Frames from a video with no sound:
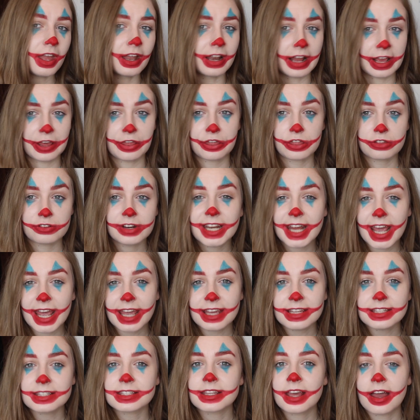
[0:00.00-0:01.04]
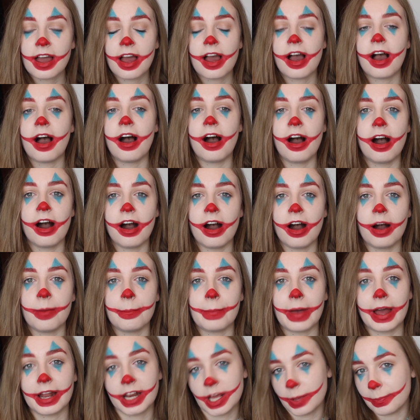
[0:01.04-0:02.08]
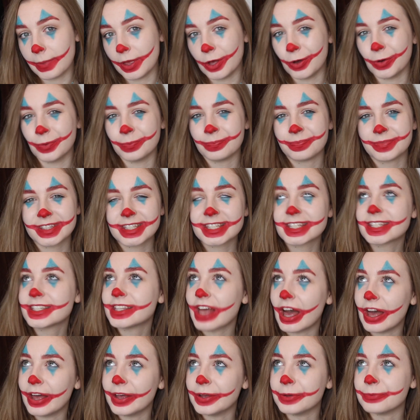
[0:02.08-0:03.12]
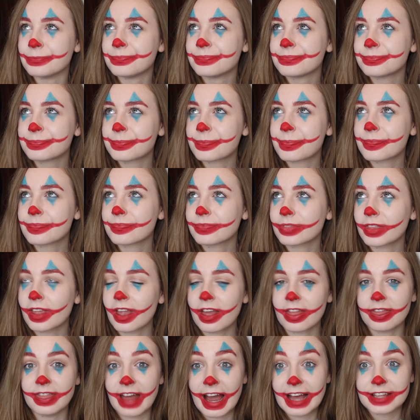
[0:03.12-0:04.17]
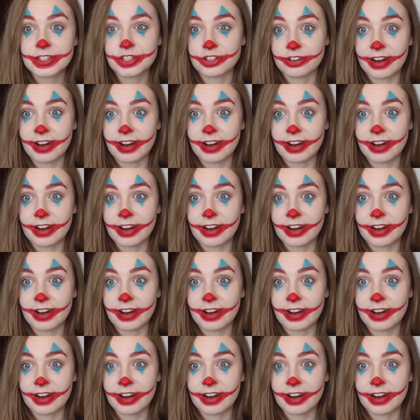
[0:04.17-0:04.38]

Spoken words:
like 3 days, and I'm ill, so that's